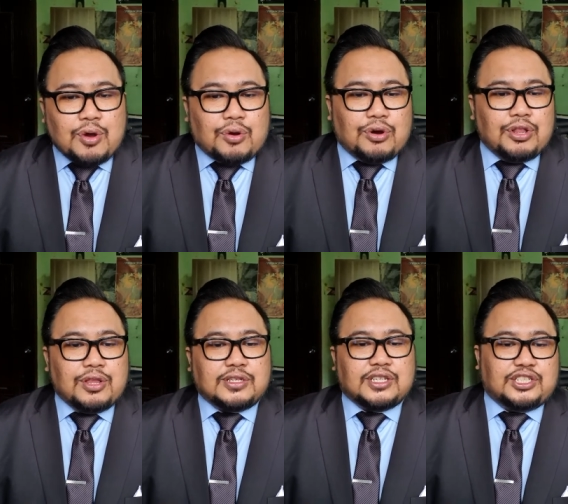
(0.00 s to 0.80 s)

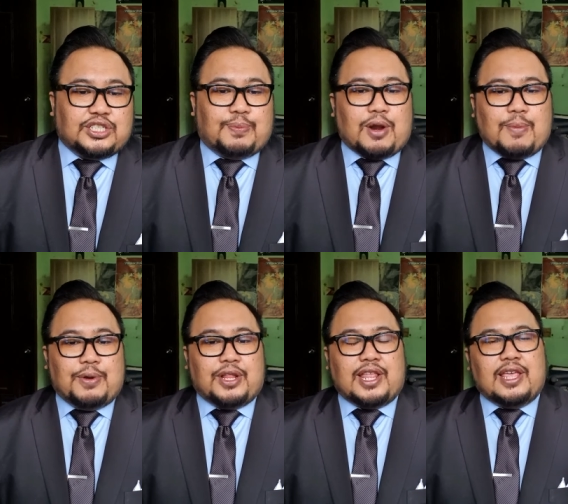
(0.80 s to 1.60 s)
on such
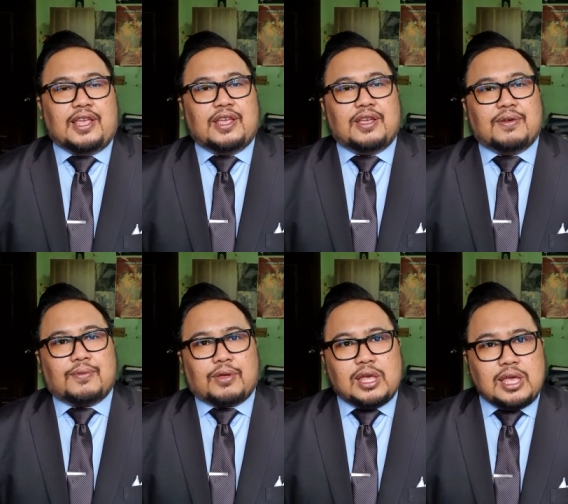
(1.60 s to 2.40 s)
property.
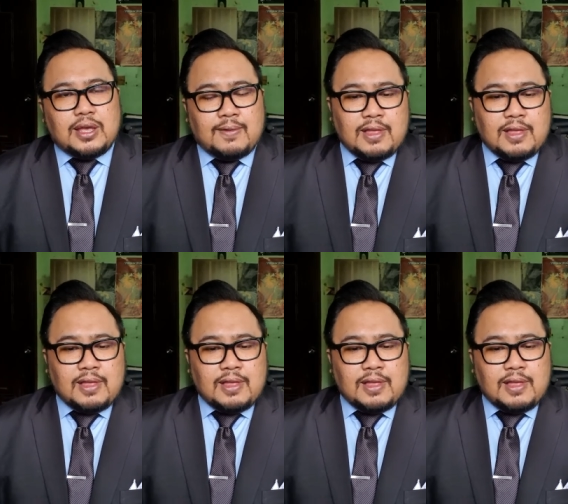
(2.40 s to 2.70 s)
Okay?